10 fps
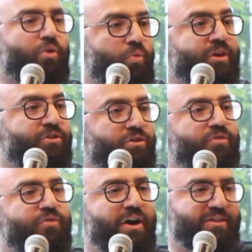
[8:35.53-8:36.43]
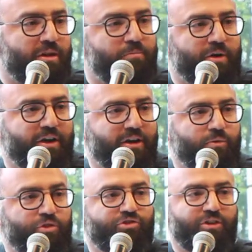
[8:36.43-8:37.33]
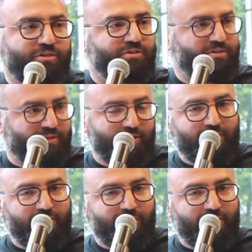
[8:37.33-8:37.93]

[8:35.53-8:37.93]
one unified empire, which is